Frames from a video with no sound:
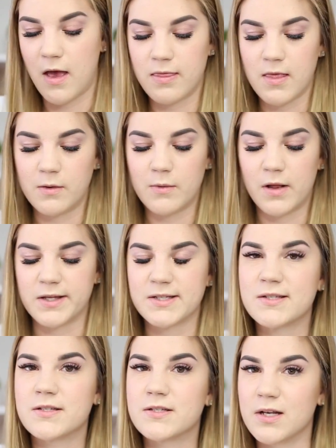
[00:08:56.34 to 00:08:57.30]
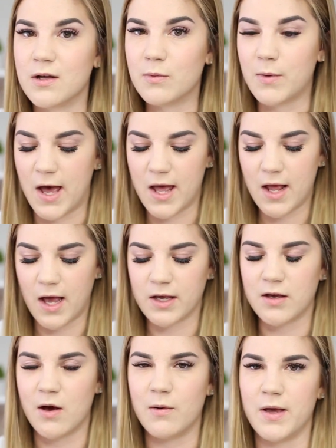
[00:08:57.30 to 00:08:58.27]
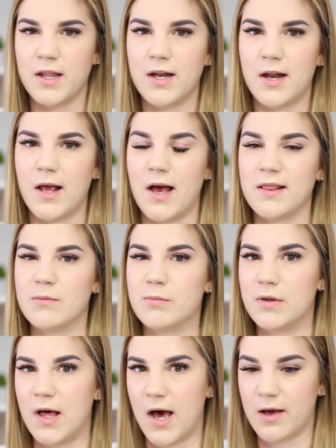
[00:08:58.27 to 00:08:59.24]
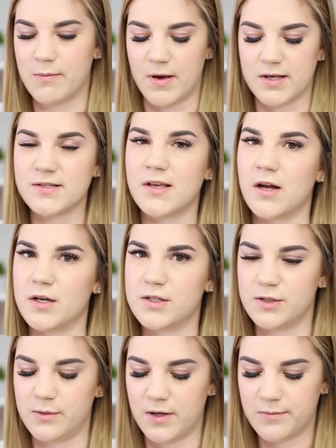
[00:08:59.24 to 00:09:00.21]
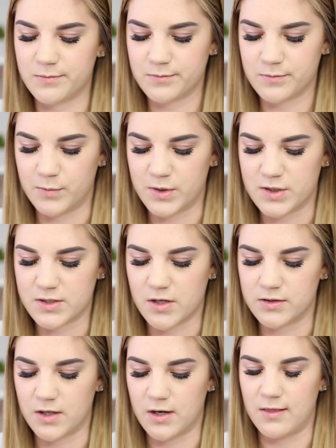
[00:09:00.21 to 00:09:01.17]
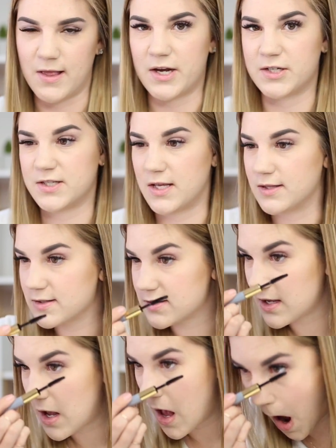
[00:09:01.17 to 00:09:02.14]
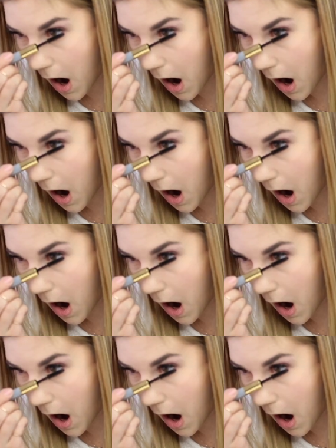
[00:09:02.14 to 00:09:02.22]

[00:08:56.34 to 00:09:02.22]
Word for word: And then while it's still wet, I go in and I add the black mascara to it, which is called our Lash Sense